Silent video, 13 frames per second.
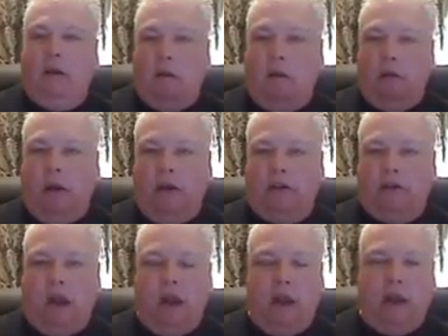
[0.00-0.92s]
what he's
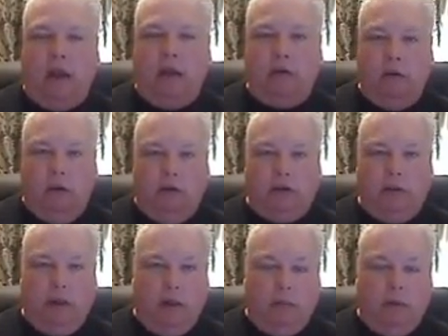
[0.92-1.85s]
saying is,
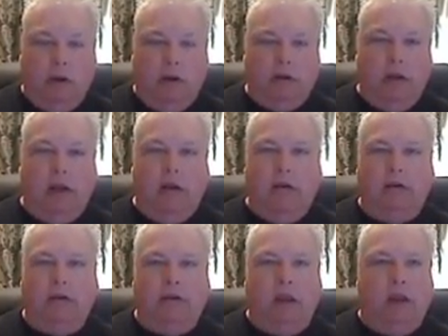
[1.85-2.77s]
somebody like Bernie Sanders
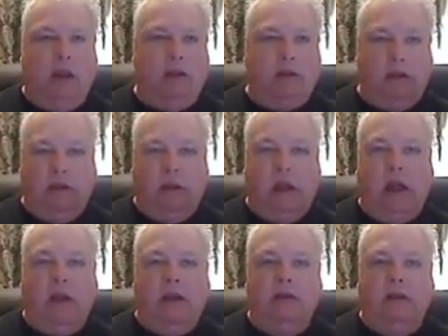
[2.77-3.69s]
is saying, is
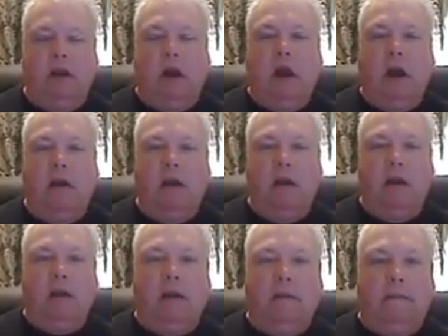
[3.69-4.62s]
that is not
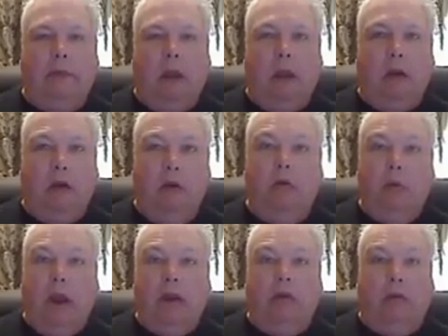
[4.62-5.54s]
a good
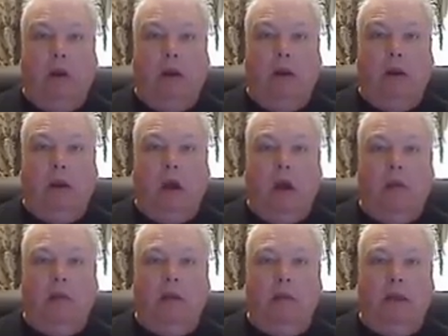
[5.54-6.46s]
way to run an
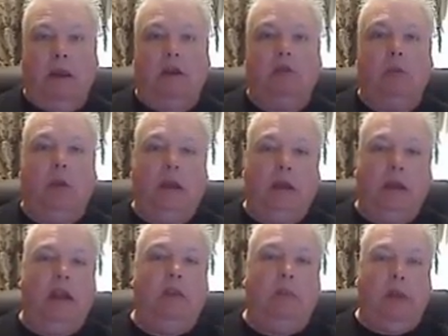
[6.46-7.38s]
economy, because we
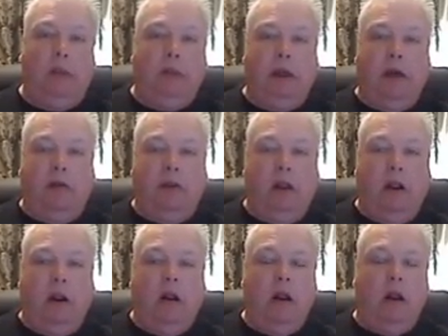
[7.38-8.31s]
need people out
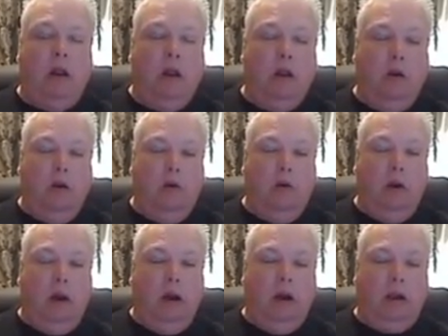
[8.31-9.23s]
there who
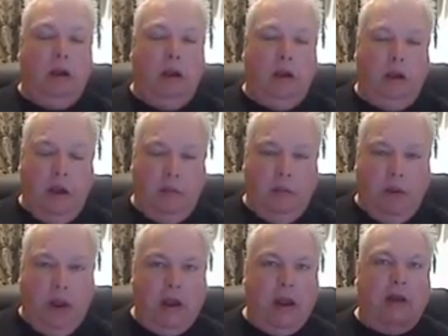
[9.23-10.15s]
can come
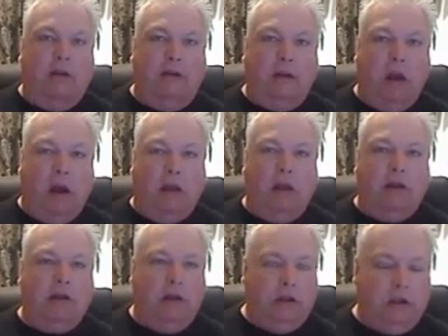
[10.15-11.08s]
right out of
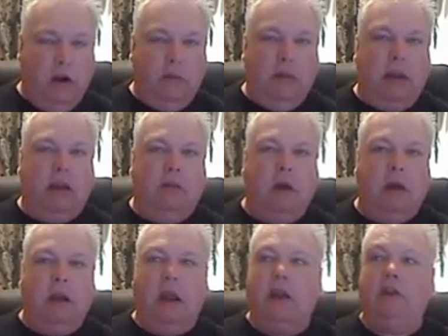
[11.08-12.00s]
college and start making
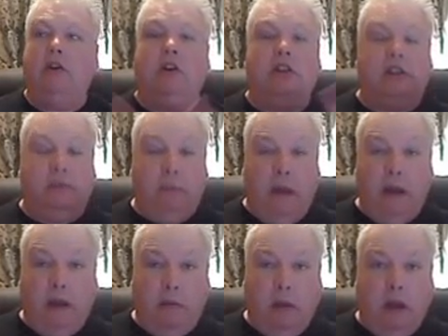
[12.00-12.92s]
money and start
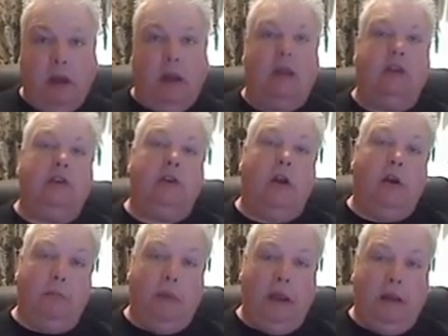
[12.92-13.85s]
spending money and
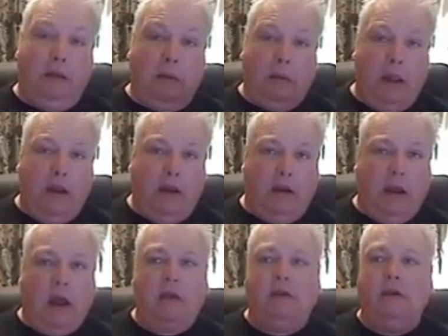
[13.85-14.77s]
start being able to pay into
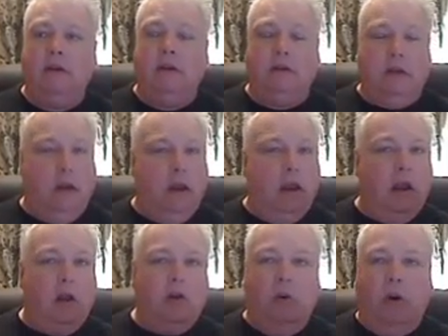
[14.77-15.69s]
taxes and
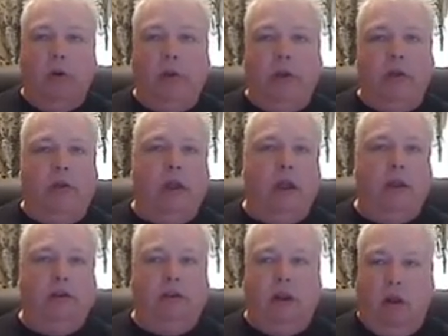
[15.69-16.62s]
do all the other
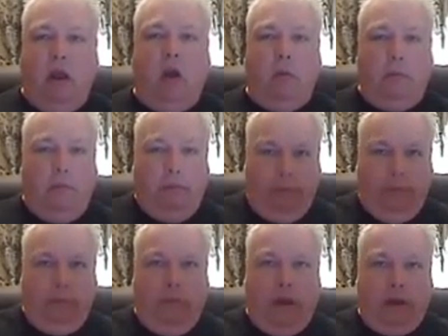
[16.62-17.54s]
things that'll help
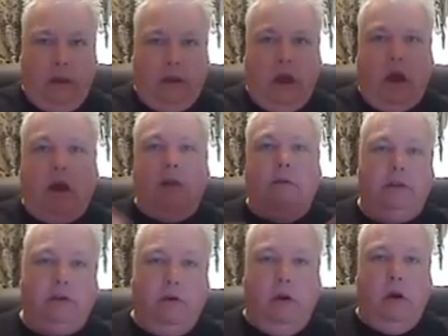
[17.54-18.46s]
make the economy
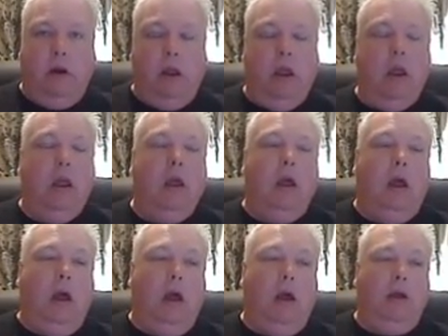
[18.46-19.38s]
strong.
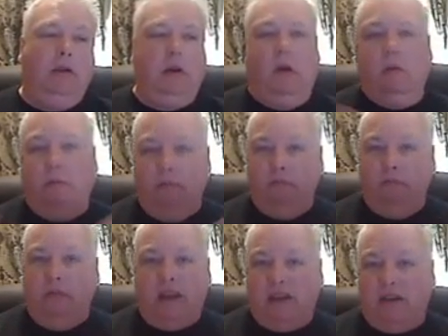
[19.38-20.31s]
So
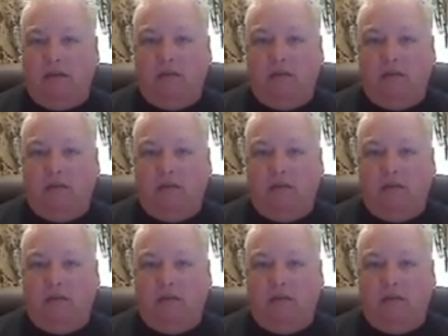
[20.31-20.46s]
that's